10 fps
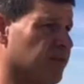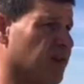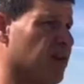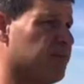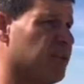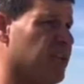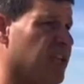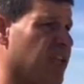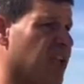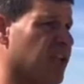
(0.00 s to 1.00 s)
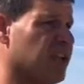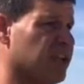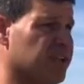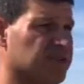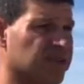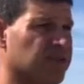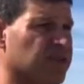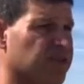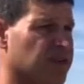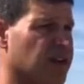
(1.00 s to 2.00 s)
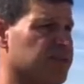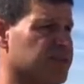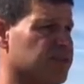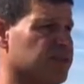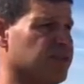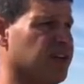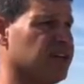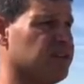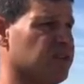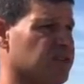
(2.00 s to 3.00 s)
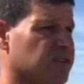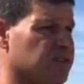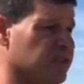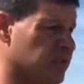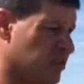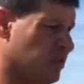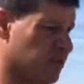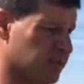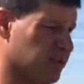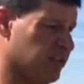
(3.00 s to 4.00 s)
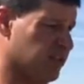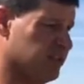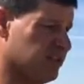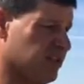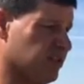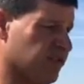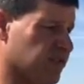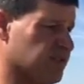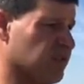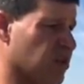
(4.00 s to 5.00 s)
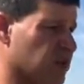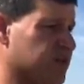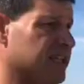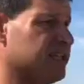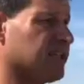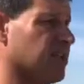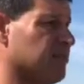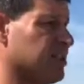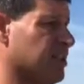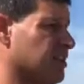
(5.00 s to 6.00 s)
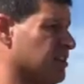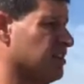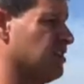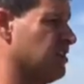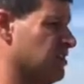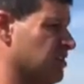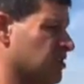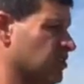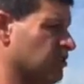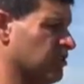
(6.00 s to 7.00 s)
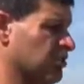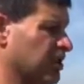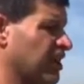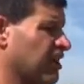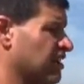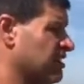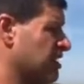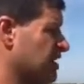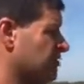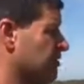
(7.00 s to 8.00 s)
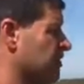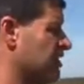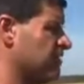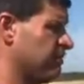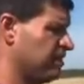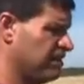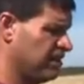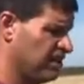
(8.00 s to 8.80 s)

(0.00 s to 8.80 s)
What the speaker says: crop, and it gives you a few different options, right? So like we did this year, if there's a lot of weeds that come again, we'll cut it and take it for green feed.